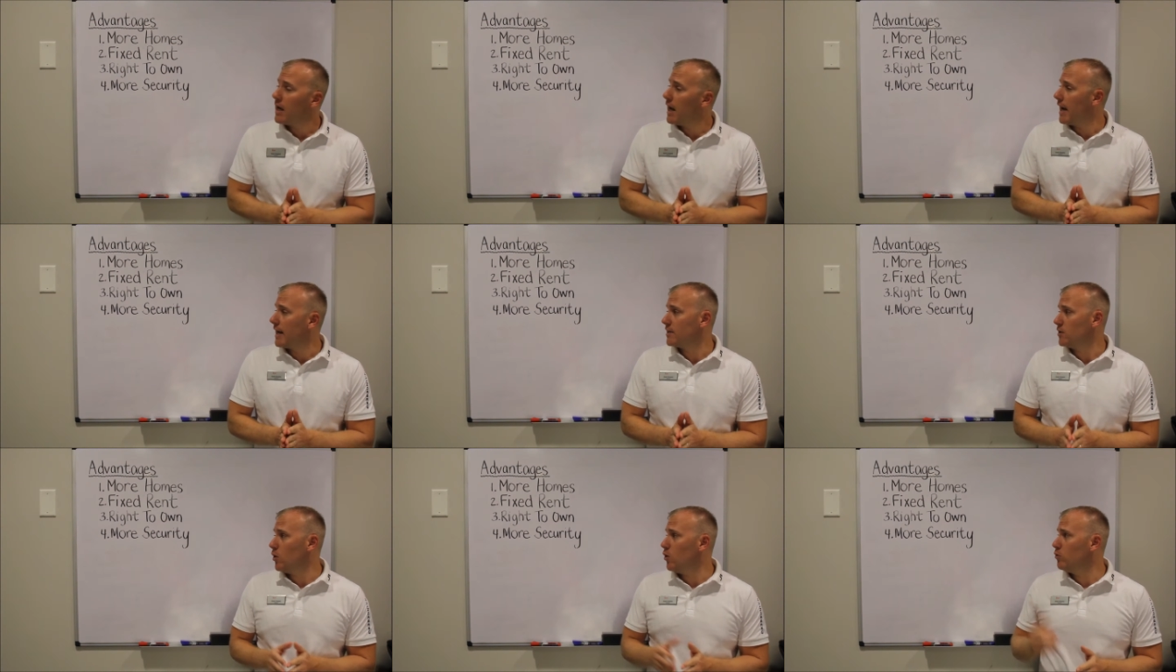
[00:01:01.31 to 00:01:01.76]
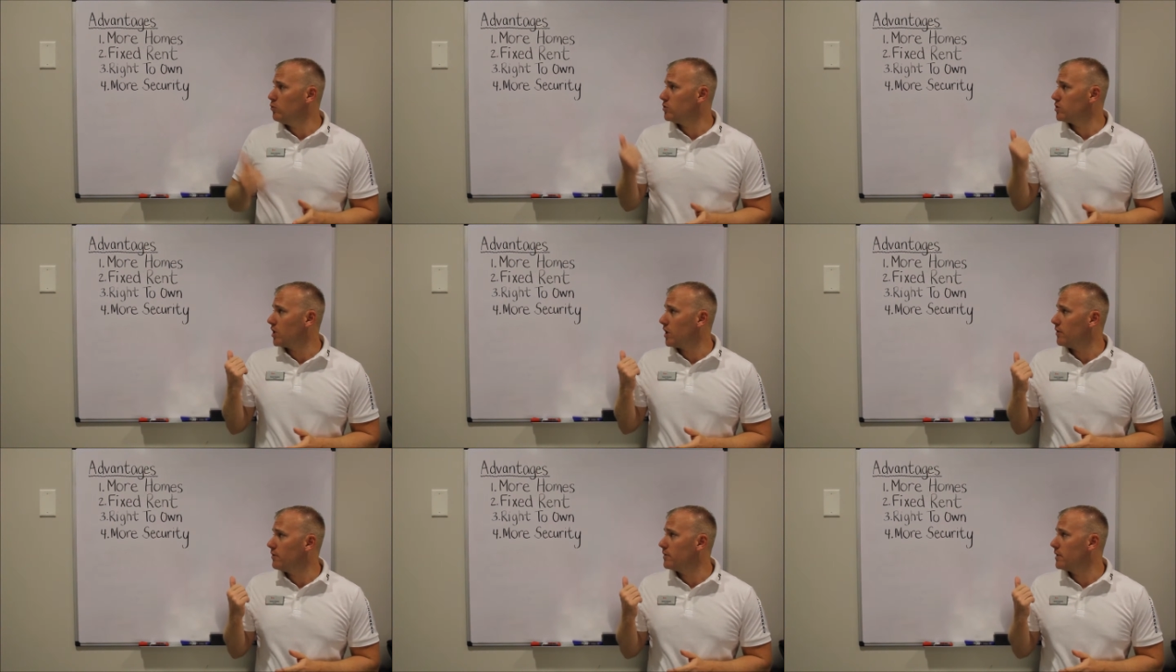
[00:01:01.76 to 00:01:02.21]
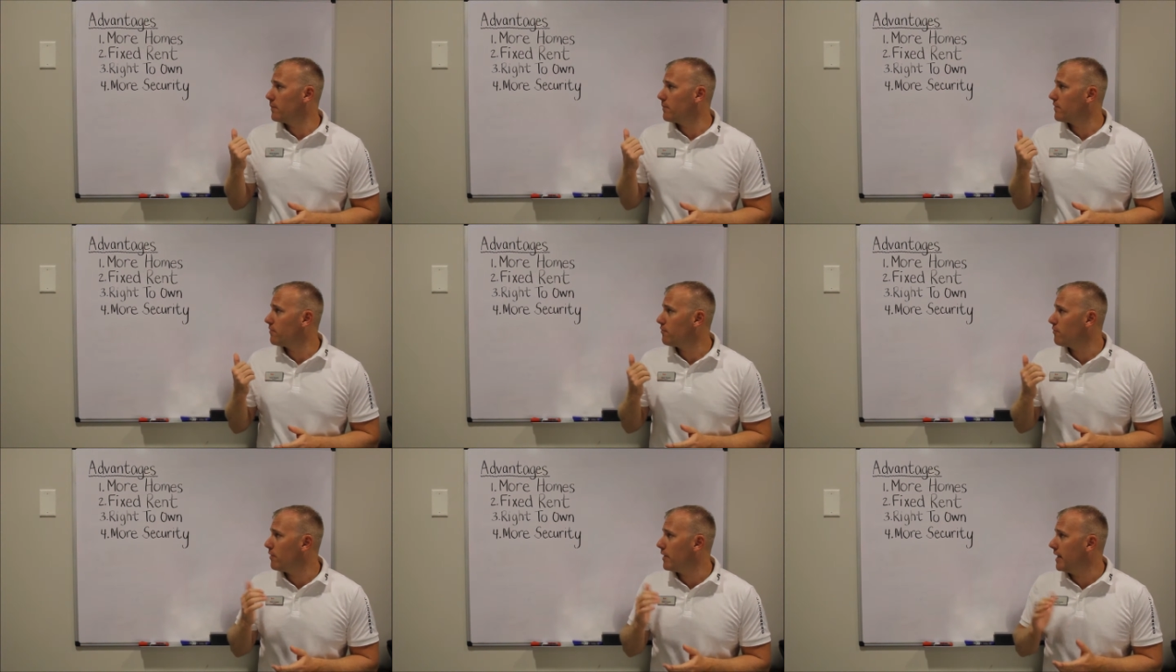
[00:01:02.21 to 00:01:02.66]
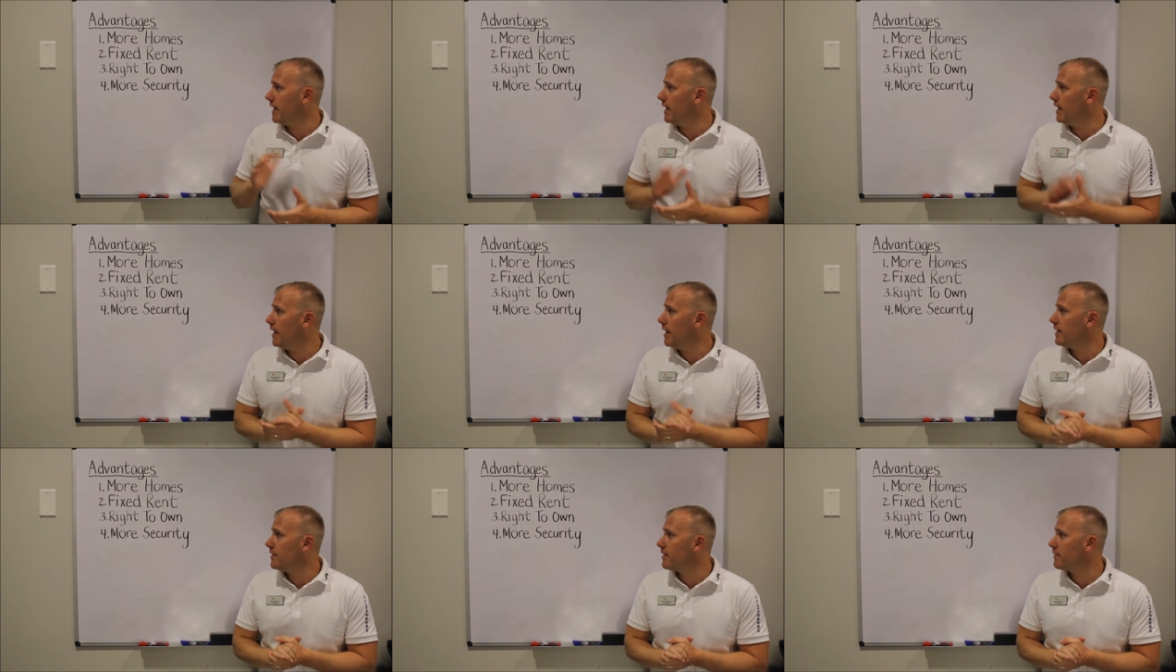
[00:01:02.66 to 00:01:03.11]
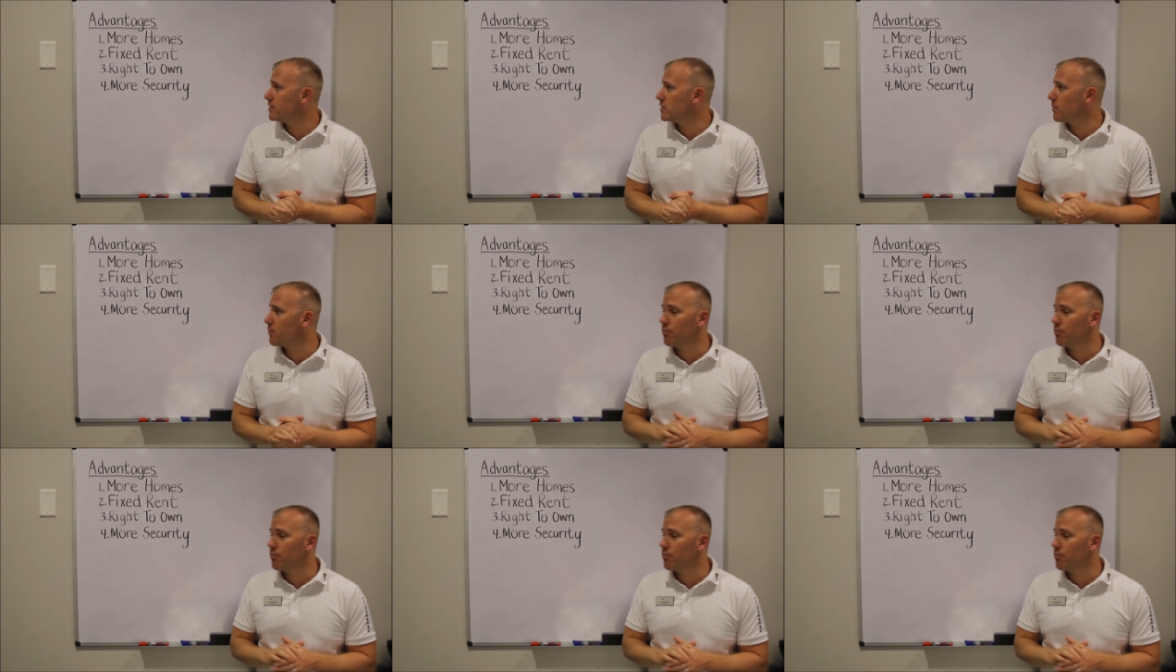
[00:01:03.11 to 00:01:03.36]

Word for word: and also, number three, there is a